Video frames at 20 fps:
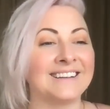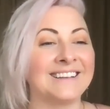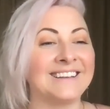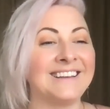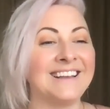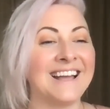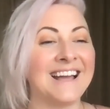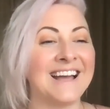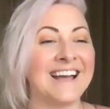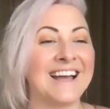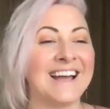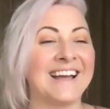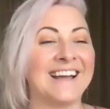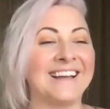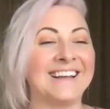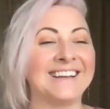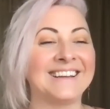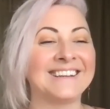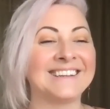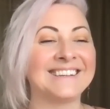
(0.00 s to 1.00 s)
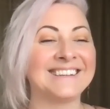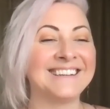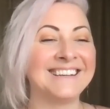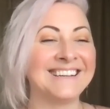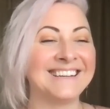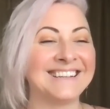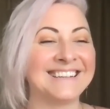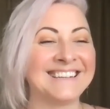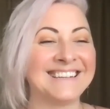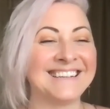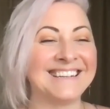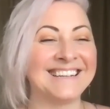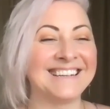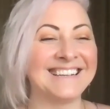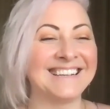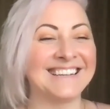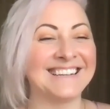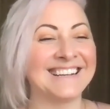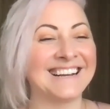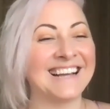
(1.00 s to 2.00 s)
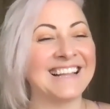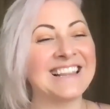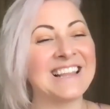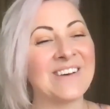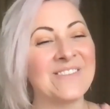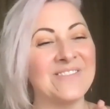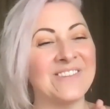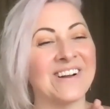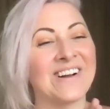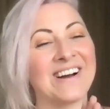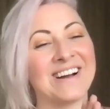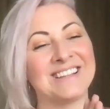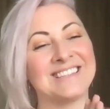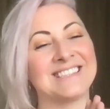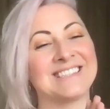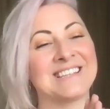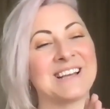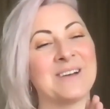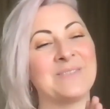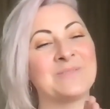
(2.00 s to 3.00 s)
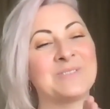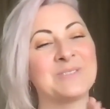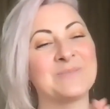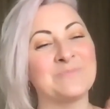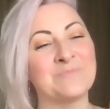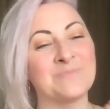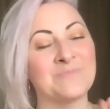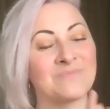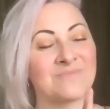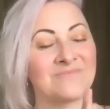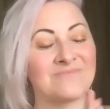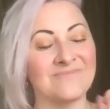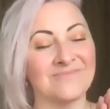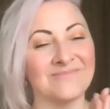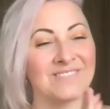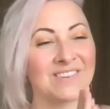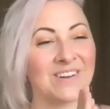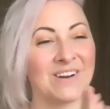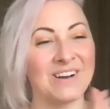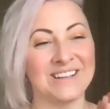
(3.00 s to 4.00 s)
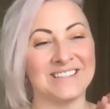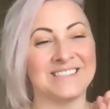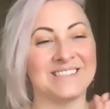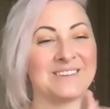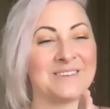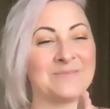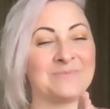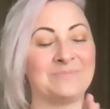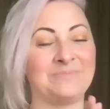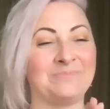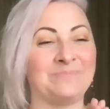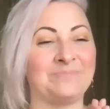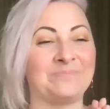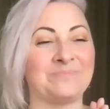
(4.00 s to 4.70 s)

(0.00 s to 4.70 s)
Yay. I love the concept. Awesome.